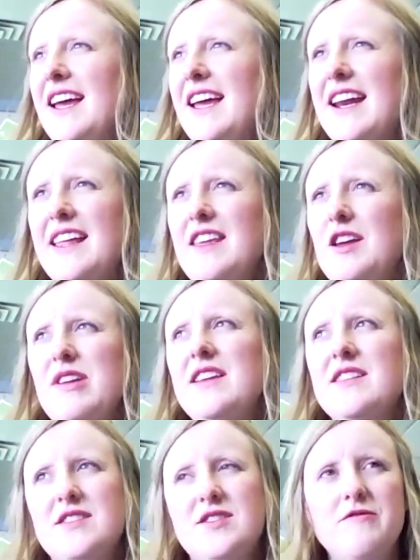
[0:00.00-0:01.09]
And I think we can
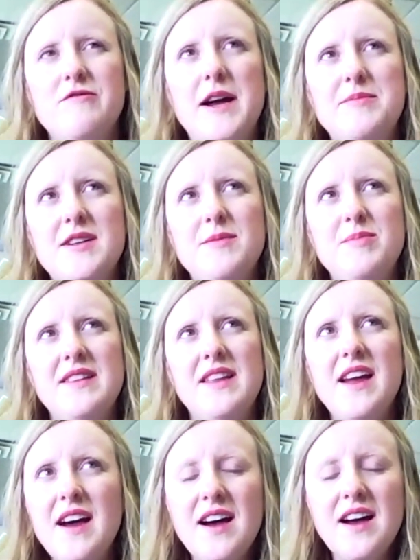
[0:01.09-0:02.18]
get so wrapped up in like,
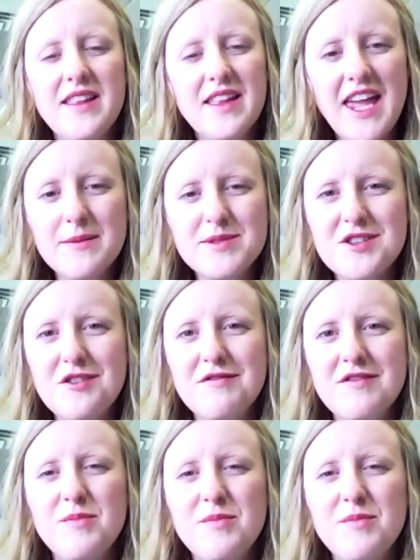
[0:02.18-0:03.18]
the camp's over.